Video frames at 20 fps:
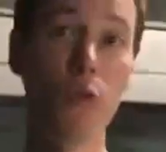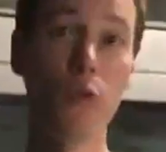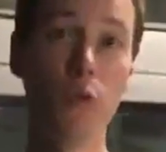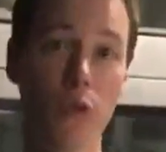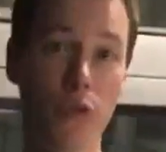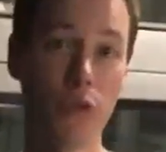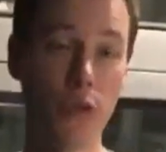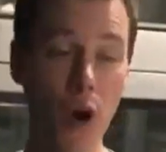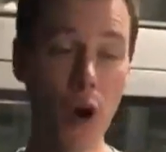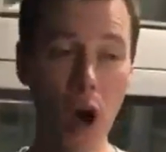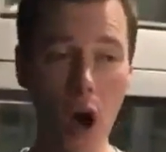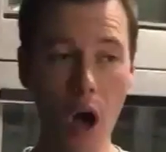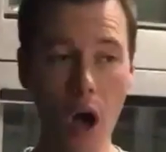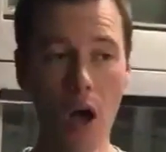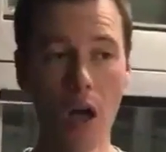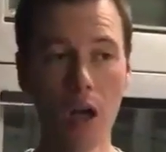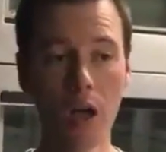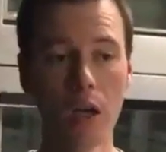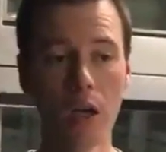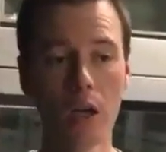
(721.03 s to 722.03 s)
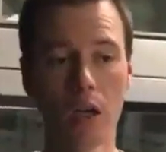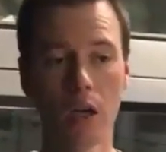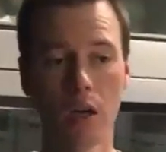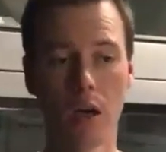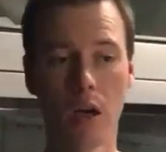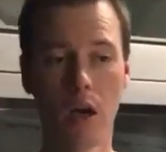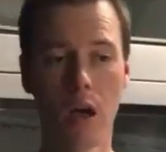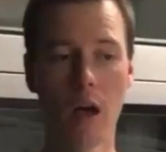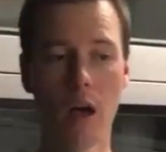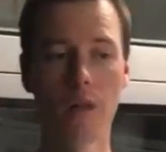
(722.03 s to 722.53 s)
you thaw
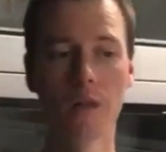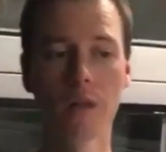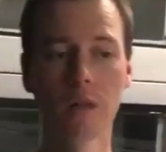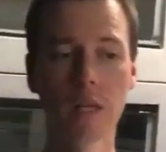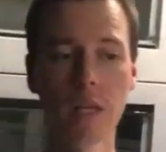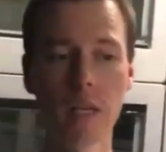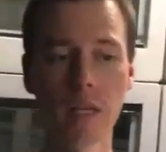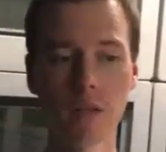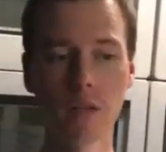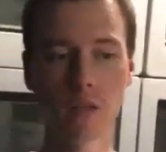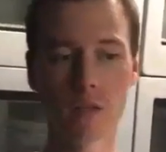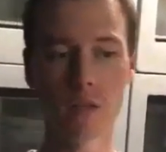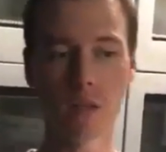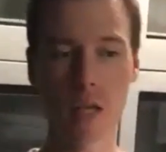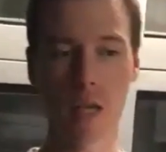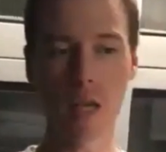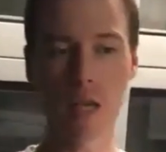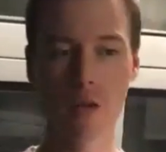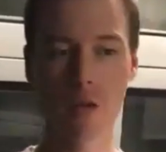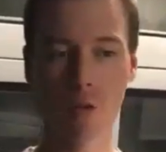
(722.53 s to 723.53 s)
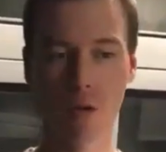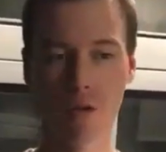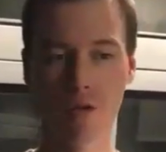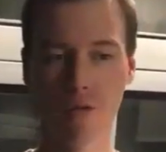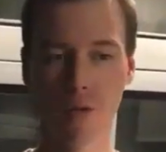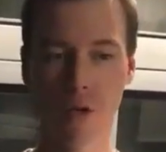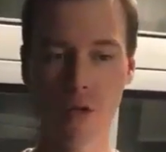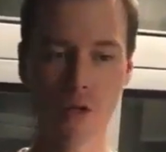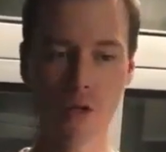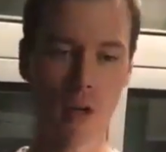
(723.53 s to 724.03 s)
uh, the links in the
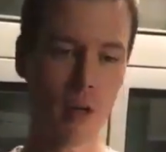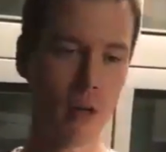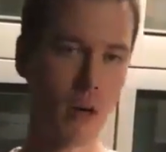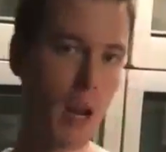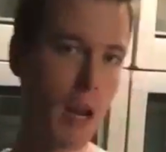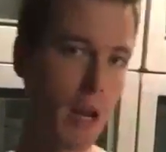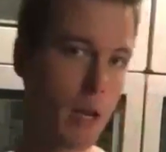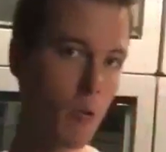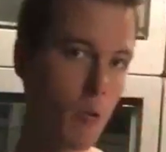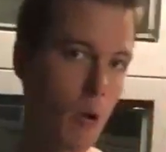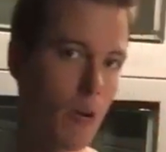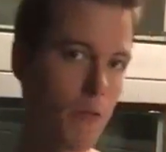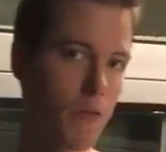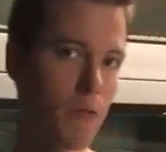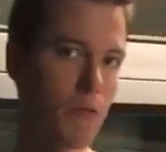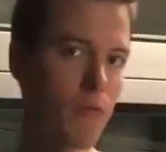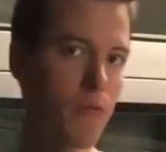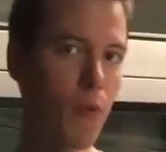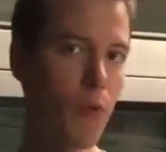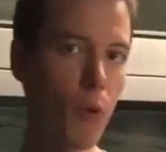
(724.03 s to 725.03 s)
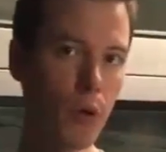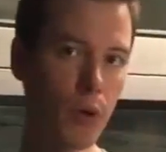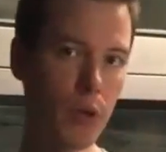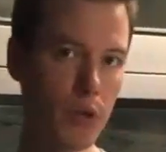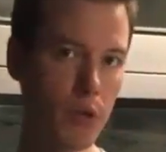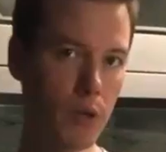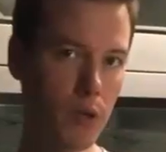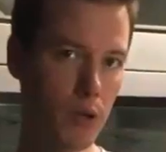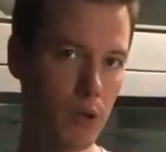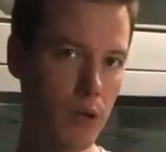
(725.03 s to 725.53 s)
refrigerator anywhere from 40
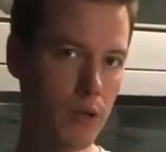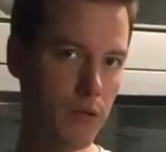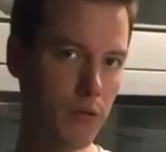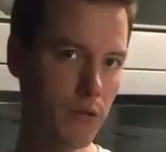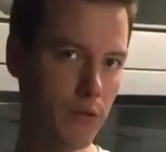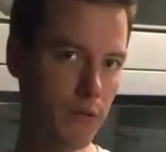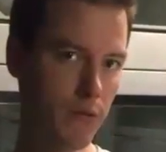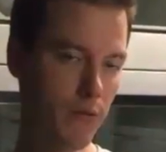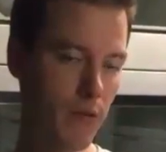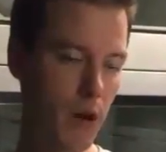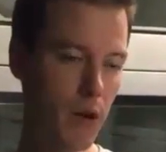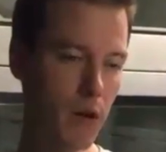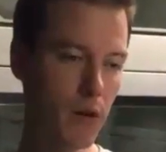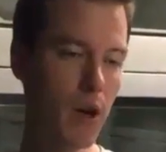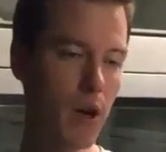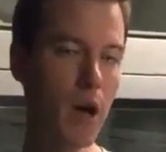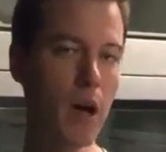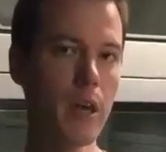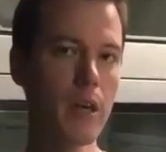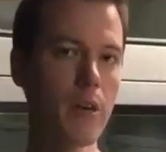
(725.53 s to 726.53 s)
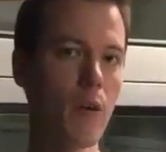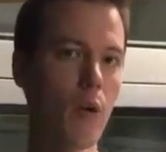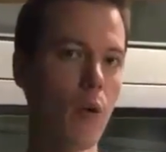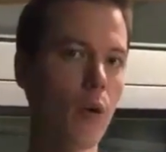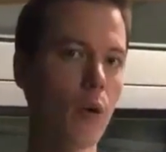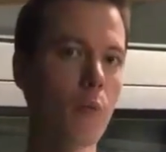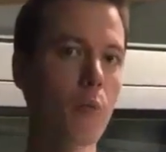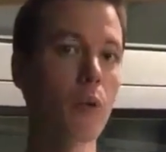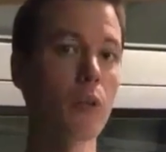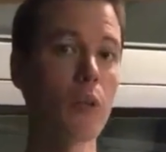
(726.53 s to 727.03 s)
degrees Fahrenheit
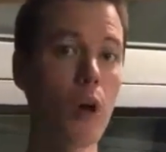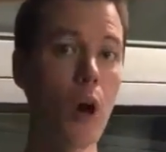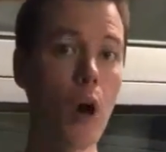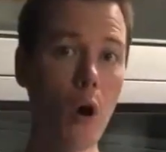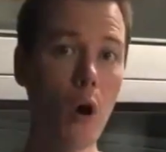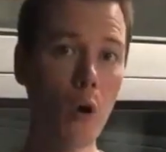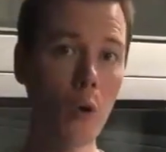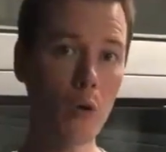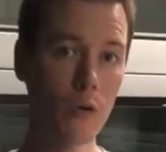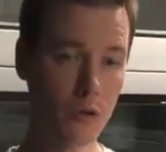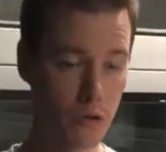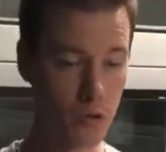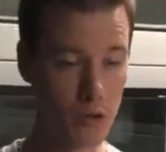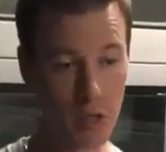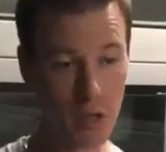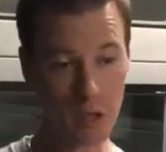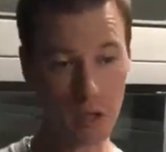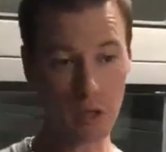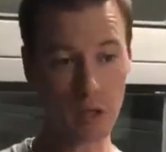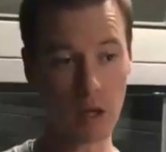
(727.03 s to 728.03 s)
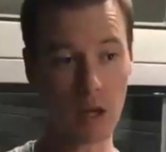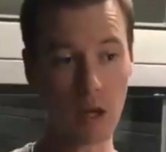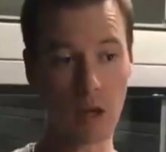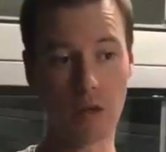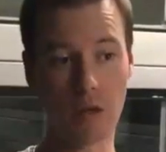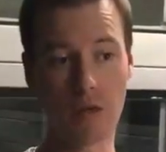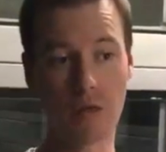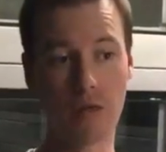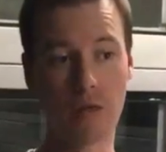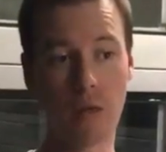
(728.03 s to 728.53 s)
or below, so you get a,
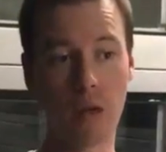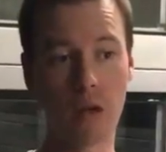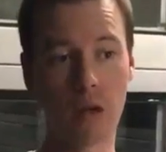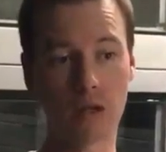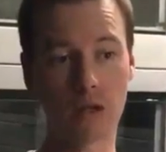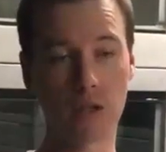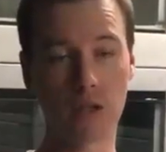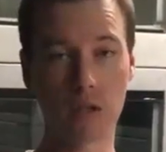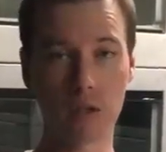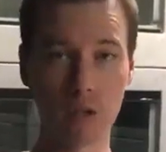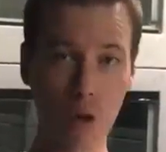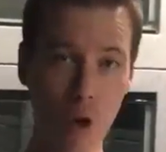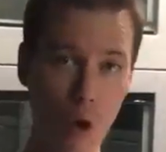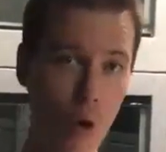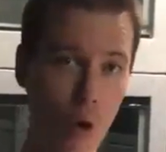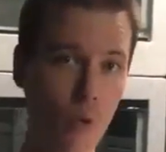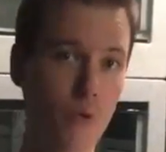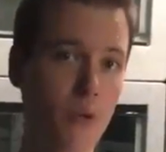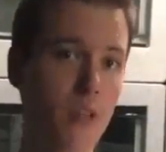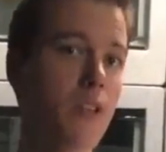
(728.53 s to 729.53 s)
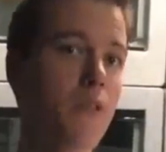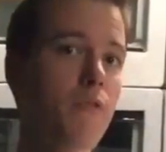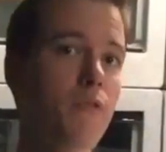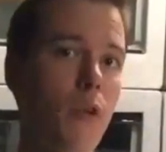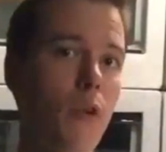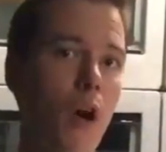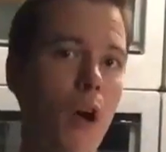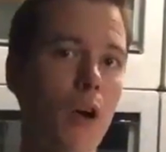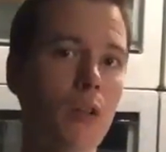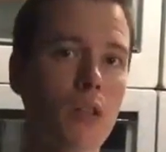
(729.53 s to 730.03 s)
a, a slow
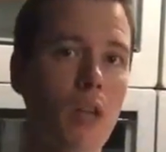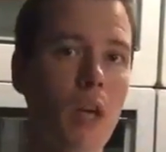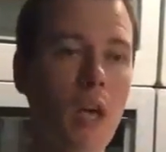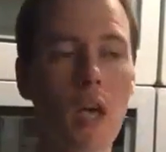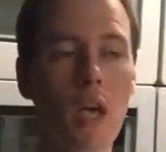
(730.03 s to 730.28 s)
defrost,